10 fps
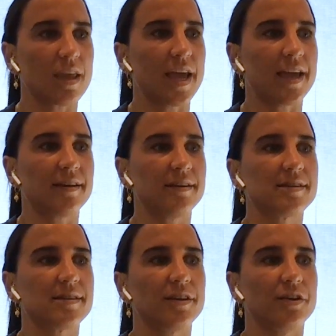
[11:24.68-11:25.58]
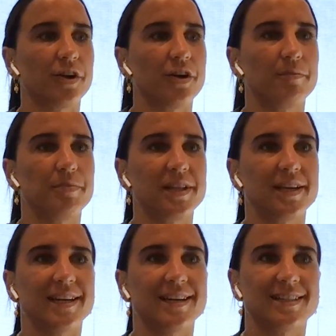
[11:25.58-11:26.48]
and, you know, her
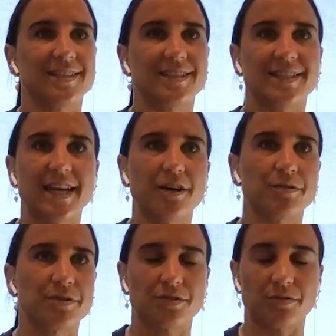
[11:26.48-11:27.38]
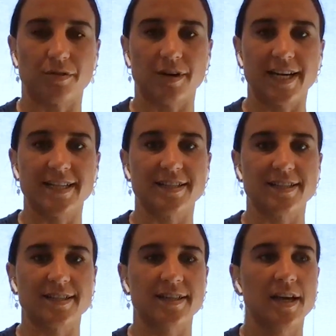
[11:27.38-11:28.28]
ability to tell stories.
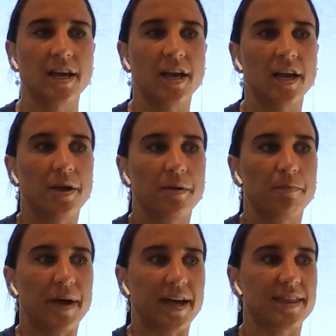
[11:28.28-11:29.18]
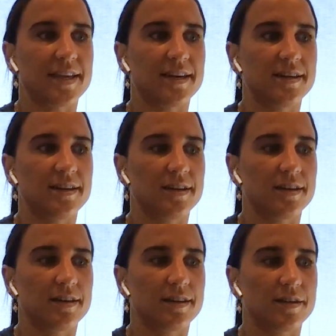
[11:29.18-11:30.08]
And back then
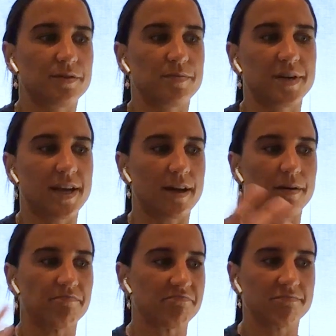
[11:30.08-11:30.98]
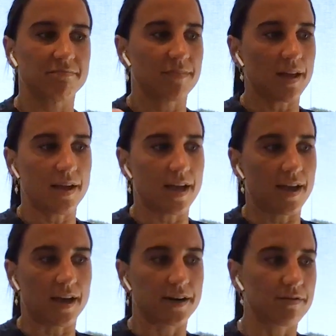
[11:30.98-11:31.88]
there was a big
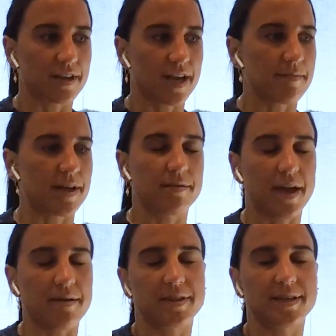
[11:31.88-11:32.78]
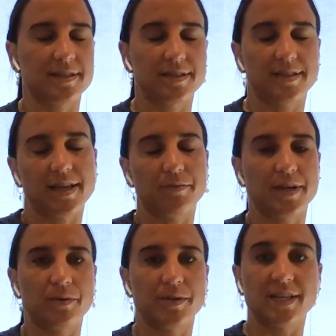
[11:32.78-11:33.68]
article that came out in the paper that said
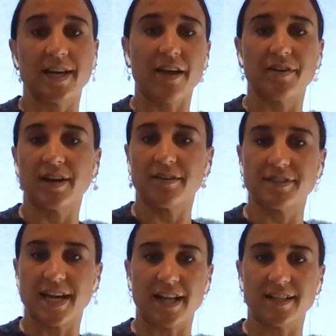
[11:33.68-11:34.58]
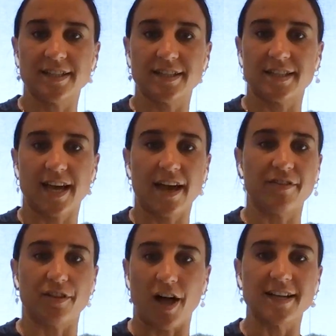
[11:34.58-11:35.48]
we didn't have enough talent to have
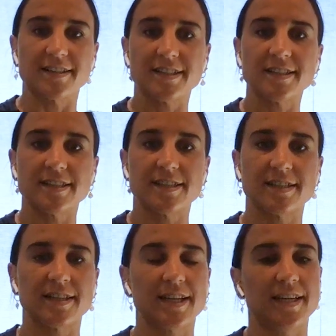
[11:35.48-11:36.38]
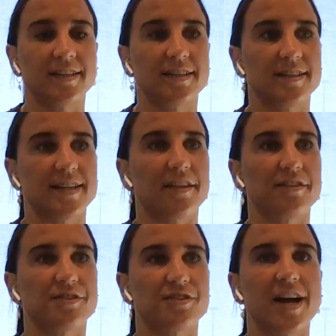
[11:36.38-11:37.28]
a license in South
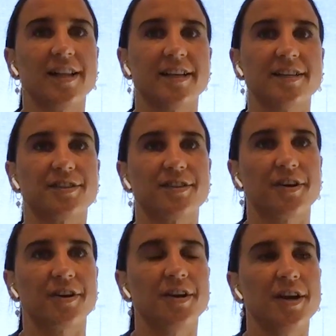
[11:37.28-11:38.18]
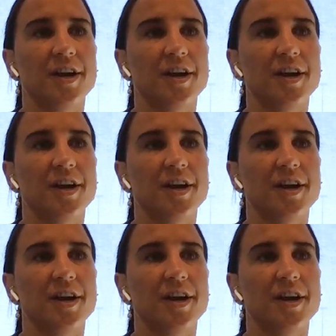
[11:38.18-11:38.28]
Australia. So